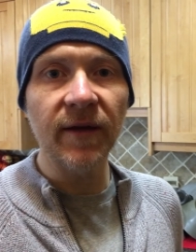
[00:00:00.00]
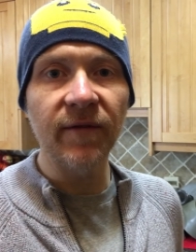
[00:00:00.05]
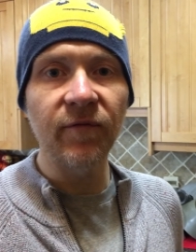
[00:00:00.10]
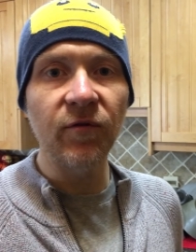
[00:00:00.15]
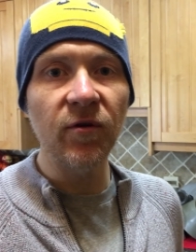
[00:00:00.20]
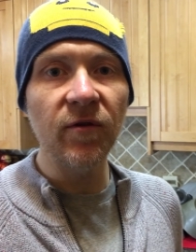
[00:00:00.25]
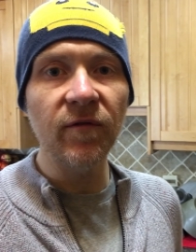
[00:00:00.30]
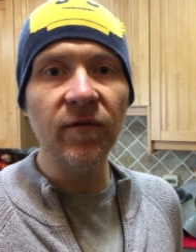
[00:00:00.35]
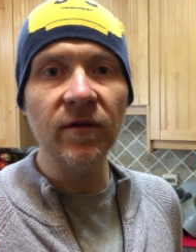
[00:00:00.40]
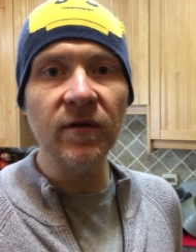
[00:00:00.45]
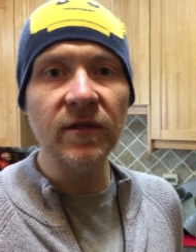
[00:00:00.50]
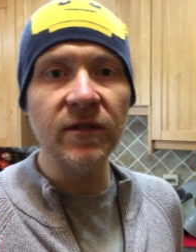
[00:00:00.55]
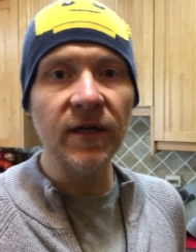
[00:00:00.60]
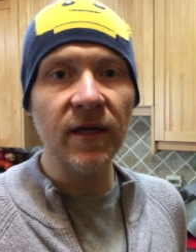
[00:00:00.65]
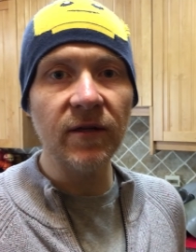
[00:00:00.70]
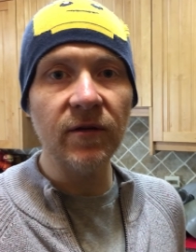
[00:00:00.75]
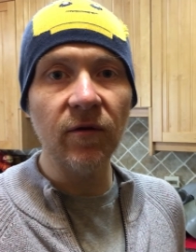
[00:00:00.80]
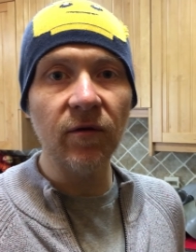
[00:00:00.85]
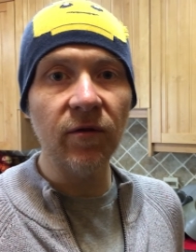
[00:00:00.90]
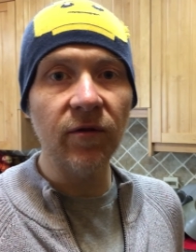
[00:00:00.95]
If you haven't
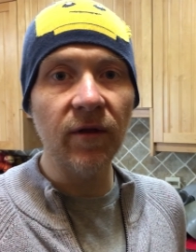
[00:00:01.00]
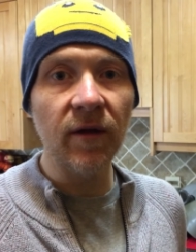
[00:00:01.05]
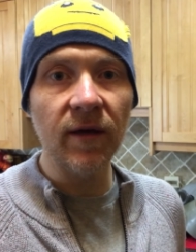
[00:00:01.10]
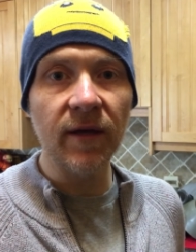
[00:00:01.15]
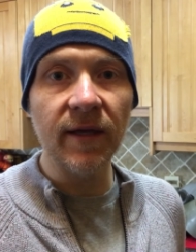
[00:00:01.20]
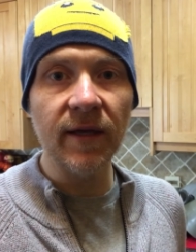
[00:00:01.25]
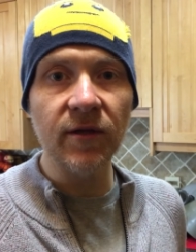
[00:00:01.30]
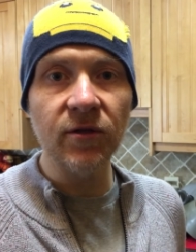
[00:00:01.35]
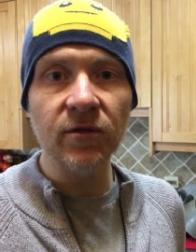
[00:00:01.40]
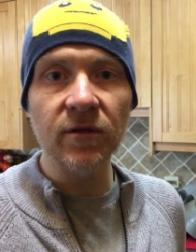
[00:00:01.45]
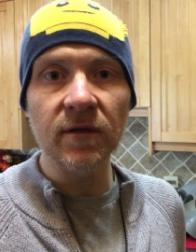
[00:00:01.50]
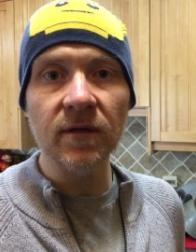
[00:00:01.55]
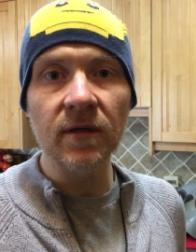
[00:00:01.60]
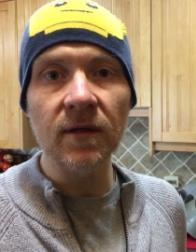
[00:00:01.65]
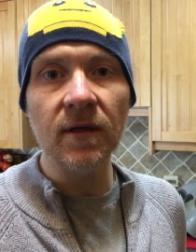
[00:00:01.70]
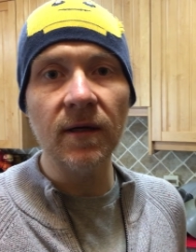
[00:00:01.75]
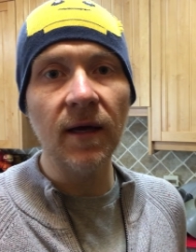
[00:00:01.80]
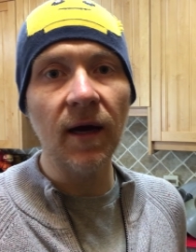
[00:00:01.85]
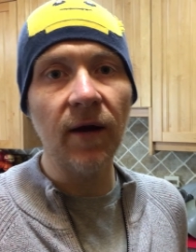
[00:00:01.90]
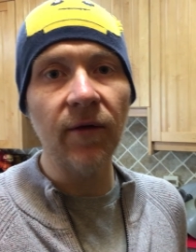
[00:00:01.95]
checked out Thug
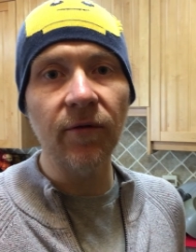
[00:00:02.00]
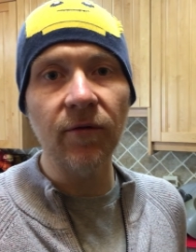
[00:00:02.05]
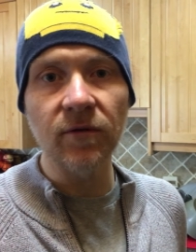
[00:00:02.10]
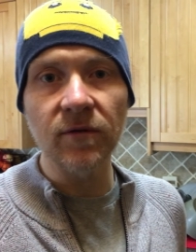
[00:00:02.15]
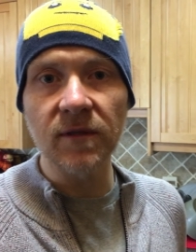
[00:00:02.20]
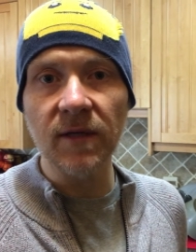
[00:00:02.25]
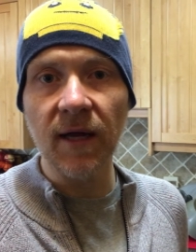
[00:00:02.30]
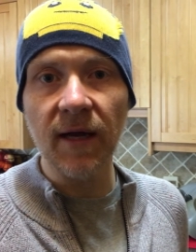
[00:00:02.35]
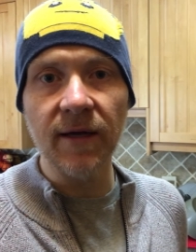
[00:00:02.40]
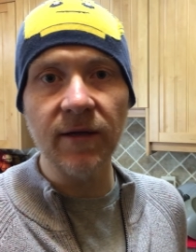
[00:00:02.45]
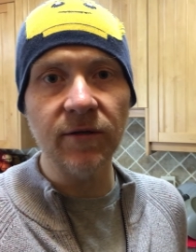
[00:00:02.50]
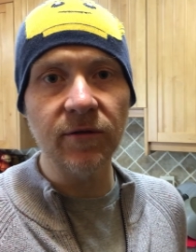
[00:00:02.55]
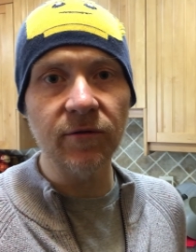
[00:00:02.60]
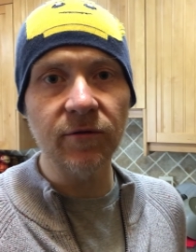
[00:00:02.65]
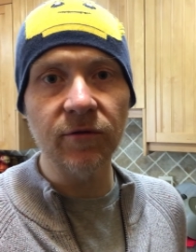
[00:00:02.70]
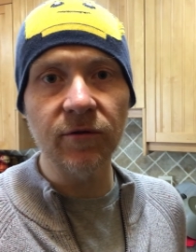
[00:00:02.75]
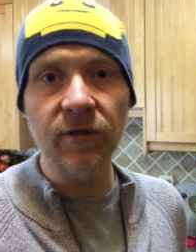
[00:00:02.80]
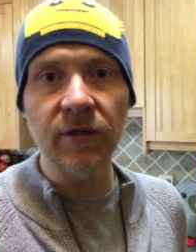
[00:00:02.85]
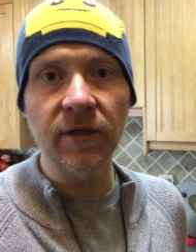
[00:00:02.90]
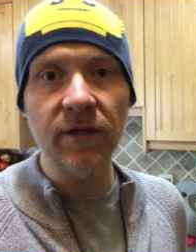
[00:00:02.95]
Kitchen, God, those guys
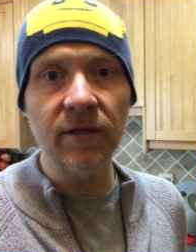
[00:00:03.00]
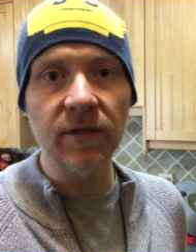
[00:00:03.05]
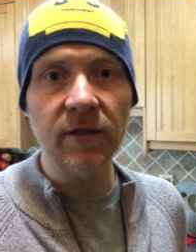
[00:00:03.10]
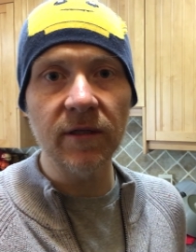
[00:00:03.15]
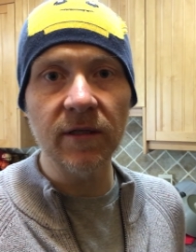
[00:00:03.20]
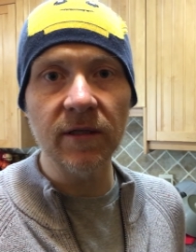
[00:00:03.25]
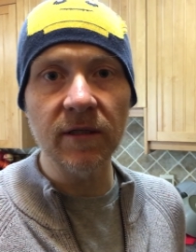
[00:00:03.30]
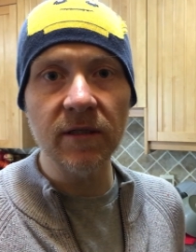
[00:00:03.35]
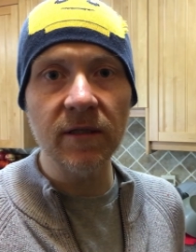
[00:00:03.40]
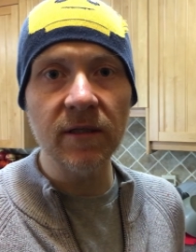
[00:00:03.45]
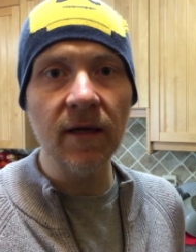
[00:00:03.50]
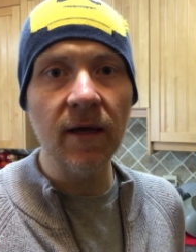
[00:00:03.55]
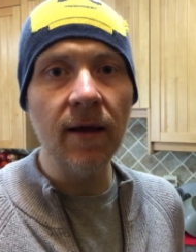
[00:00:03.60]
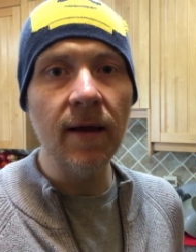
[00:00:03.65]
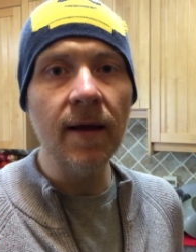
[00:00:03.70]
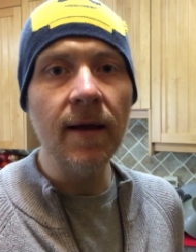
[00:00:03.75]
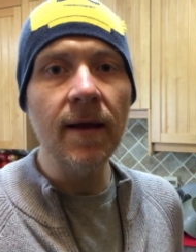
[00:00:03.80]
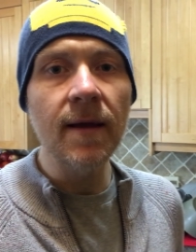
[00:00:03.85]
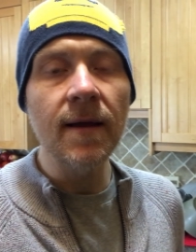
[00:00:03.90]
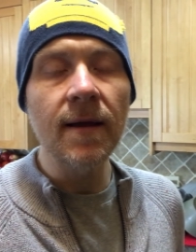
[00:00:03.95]
are geniuses.
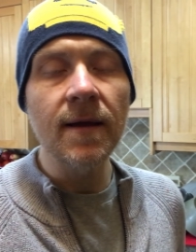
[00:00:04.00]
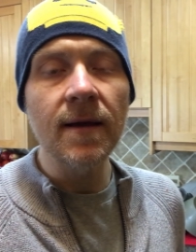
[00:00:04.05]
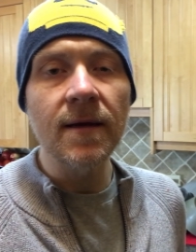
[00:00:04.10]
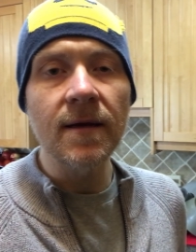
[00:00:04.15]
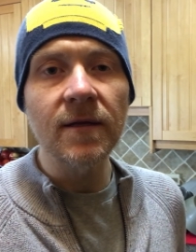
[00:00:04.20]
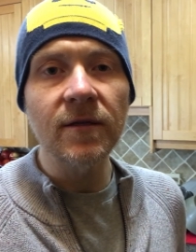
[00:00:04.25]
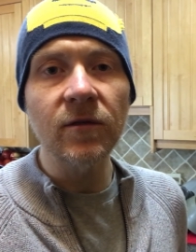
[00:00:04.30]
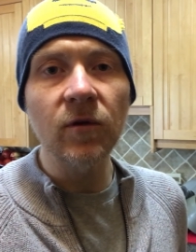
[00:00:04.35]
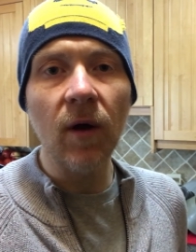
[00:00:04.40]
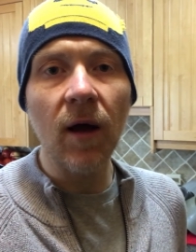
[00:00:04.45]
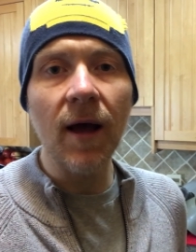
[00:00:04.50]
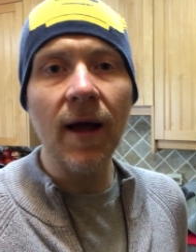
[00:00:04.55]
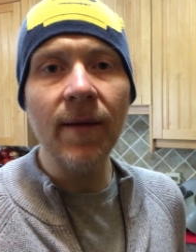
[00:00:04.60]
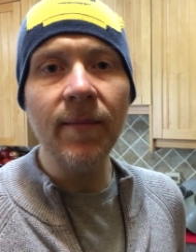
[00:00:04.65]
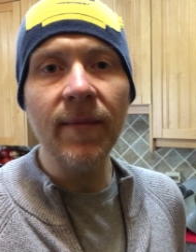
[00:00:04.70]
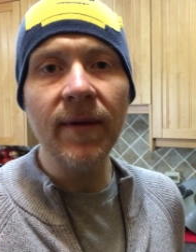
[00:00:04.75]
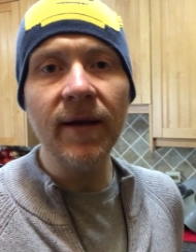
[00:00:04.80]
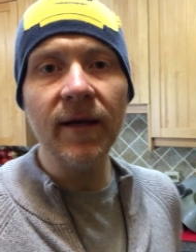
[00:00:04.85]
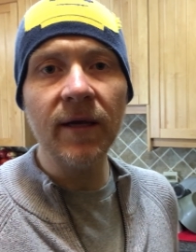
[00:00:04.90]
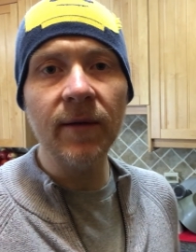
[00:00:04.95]
So I
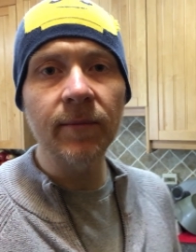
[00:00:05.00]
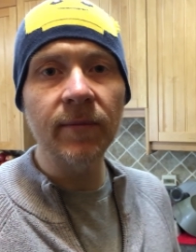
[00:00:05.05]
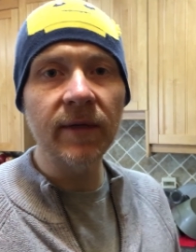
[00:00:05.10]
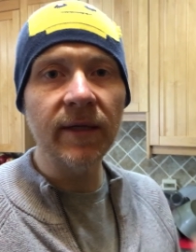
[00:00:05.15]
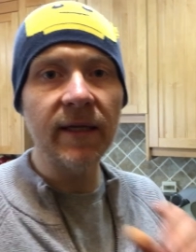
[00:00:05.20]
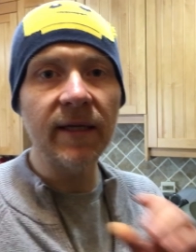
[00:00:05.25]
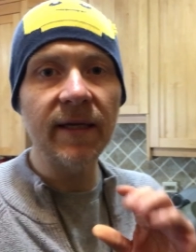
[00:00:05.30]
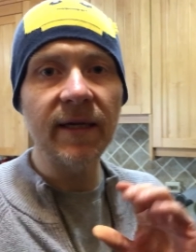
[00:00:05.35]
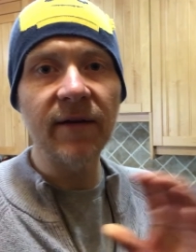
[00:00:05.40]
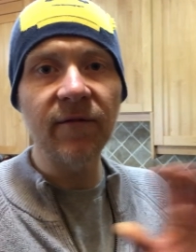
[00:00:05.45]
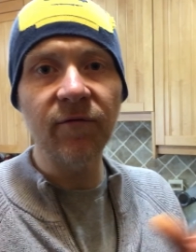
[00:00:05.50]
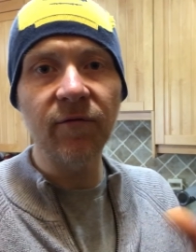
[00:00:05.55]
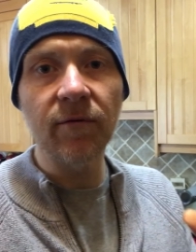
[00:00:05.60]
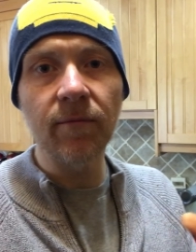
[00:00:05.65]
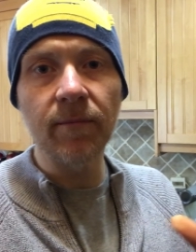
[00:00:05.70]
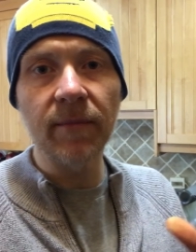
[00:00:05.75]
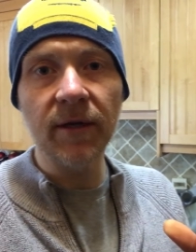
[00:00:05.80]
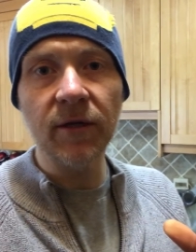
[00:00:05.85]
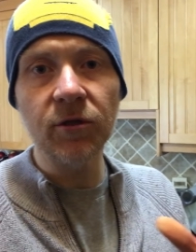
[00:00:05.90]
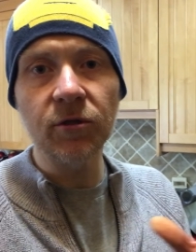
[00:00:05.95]
made a completely
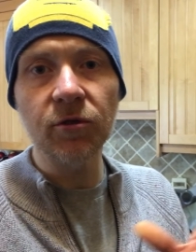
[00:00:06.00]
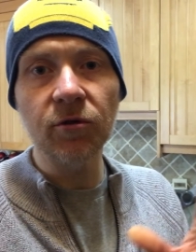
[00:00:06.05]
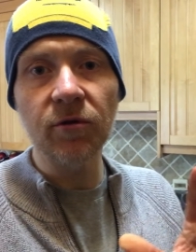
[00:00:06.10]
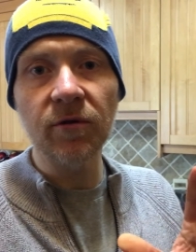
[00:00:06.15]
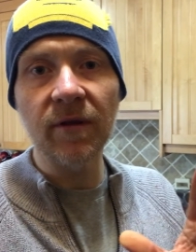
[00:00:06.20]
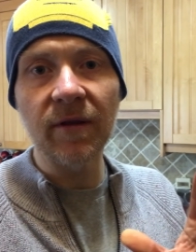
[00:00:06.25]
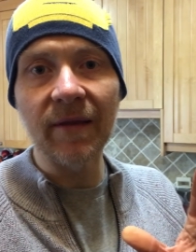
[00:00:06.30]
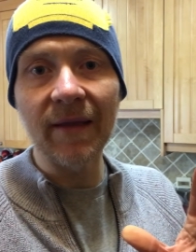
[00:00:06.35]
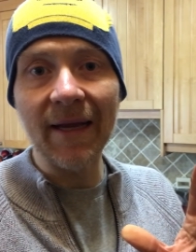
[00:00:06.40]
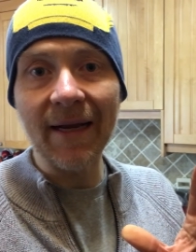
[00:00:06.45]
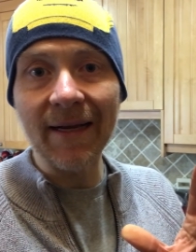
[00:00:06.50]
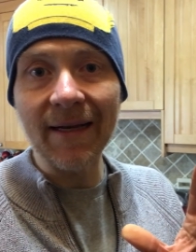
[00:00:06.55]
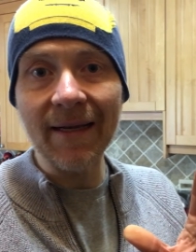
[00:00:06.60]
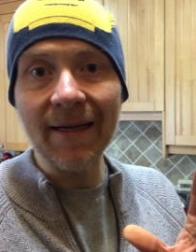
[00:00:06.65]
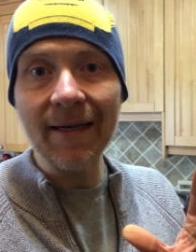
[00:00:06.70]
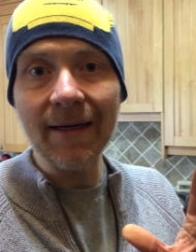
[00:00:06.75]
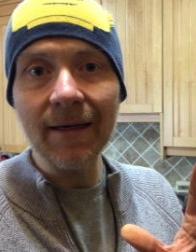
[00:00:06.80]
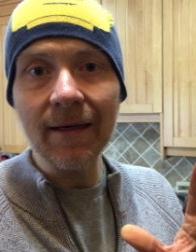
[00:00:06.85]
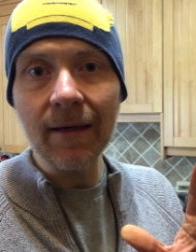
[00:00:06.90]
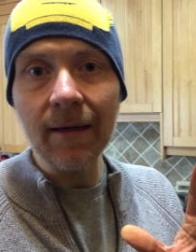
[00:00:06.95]
different mixture than they
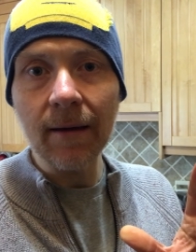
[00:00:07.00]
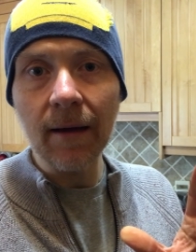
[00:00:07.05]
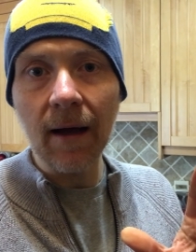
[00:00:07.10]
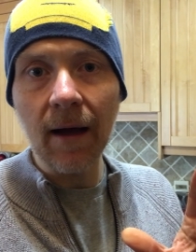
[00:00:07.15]
did.